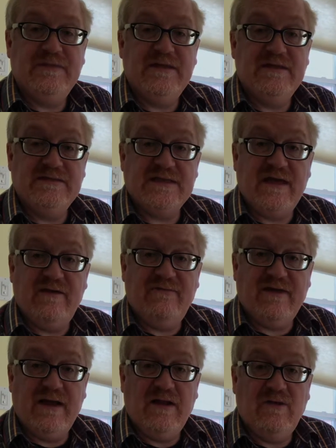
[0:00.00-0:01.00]
the design
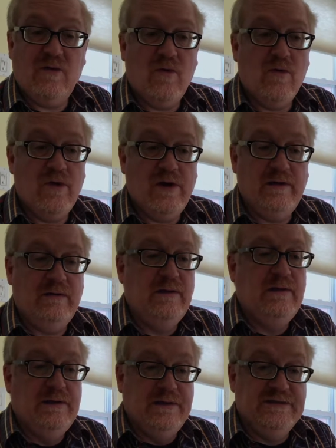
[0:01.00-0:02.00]
file or
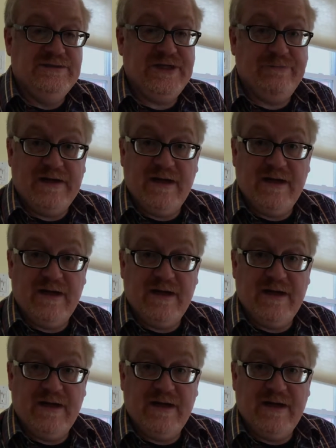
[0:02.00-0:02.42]
ship